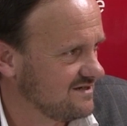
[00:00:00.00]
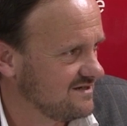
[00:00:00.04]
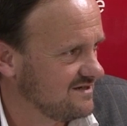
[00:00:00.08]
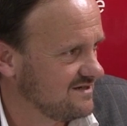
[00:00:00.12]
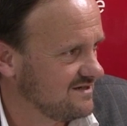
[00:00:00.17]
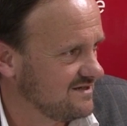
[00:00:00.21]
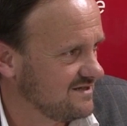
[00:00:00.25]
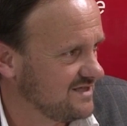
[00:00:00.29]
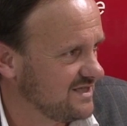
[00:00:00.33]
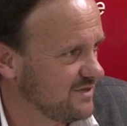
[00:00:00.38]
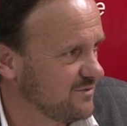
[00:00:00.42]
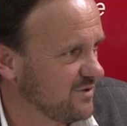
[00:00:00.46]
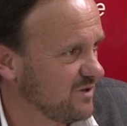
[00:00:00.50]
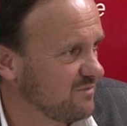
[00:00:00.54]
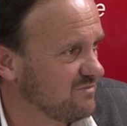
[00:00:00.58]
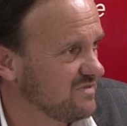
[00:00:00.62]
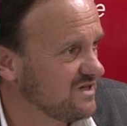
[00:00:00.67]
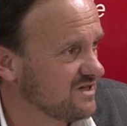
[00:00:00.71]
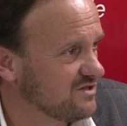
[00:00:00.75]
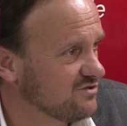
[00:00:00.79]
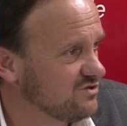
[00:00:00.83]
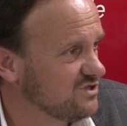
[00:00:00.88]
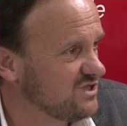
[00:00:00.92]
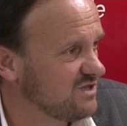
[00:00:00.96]
They will be
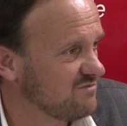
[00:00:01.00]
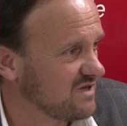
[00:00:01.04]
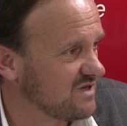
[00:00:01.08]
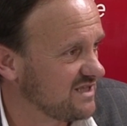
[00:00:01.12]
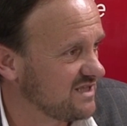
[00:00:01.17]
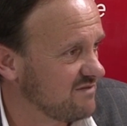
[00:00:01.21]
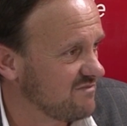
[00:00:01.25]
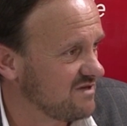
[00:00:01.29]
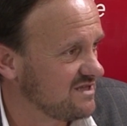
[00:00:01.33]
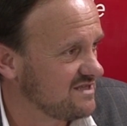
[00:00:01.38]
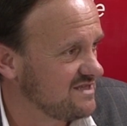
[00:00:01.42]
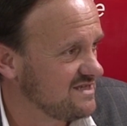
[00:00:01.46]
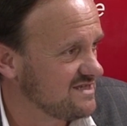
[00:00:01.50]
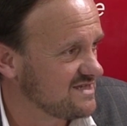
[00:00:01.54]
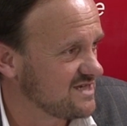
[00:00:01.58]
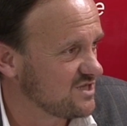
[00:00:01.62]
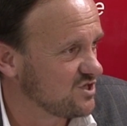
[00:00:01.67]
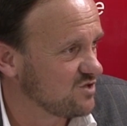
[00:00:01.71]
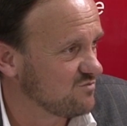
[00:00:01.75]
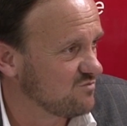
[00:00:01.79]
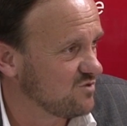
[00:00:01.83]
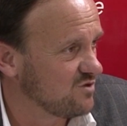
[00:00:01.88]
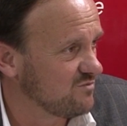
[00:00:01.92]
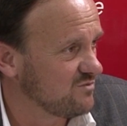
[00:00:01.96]
good in mathematics at the
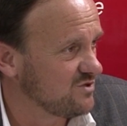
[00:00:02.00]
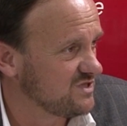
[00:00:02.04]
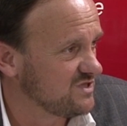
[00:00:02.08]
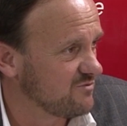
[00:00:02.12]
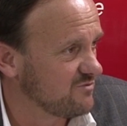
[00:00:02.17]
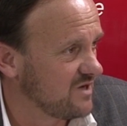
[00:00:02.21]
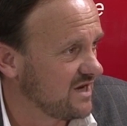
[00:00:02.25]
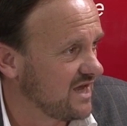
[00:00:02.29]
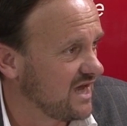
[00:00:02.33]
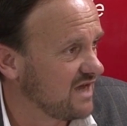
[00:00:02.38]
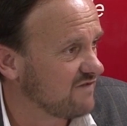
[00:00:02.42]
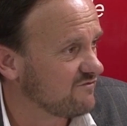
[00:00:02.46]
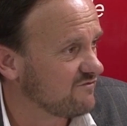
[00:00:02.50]
moment they will have a